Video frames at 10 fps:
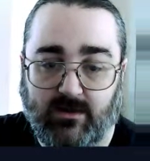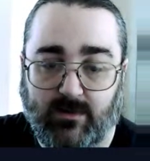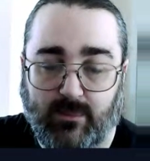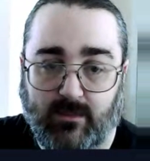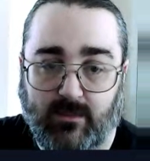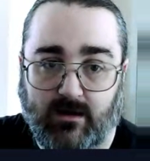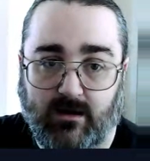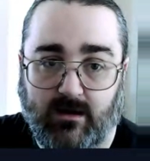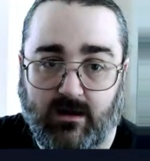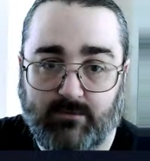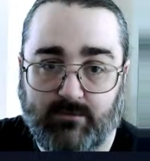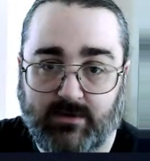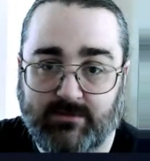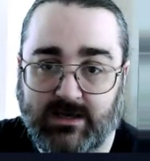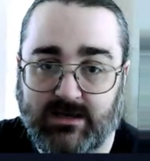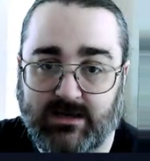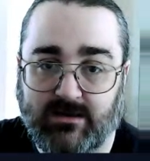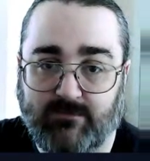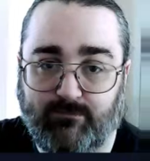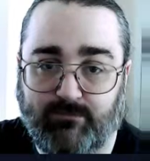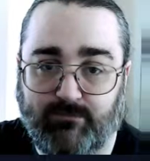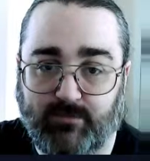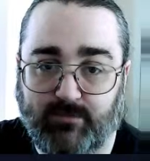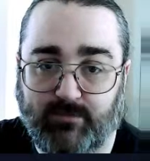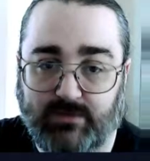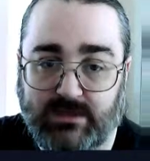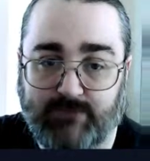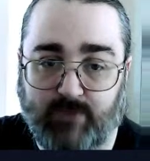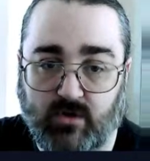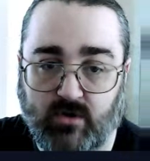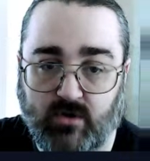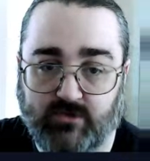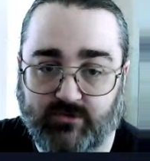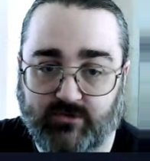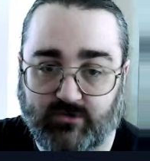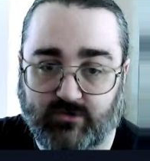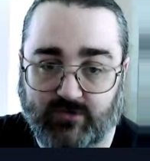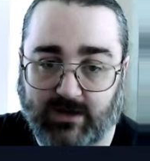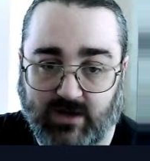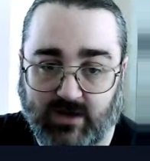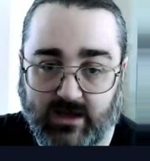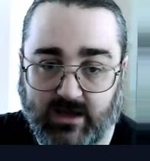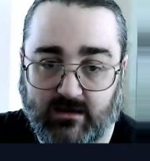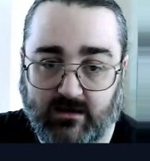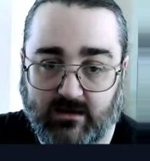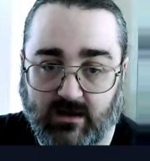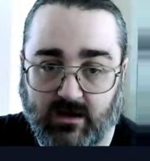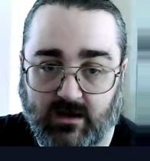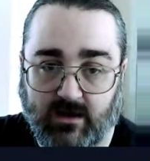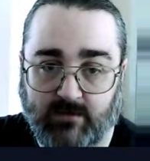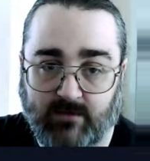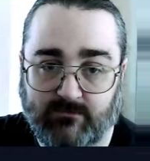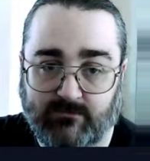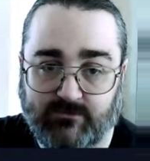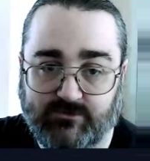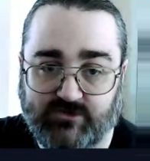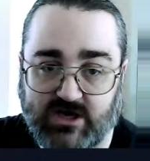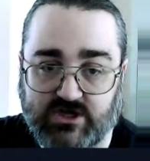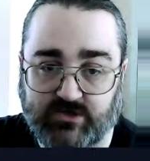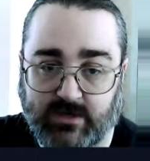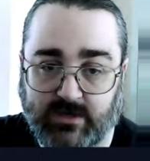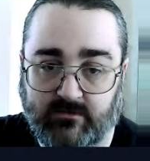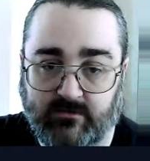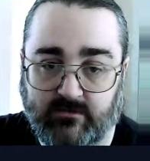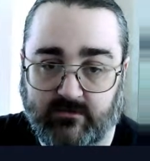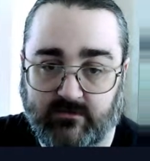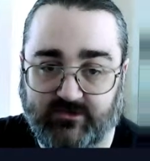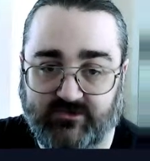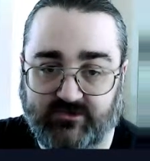But I'm getting completely bonkers contracts, like stations around the sun,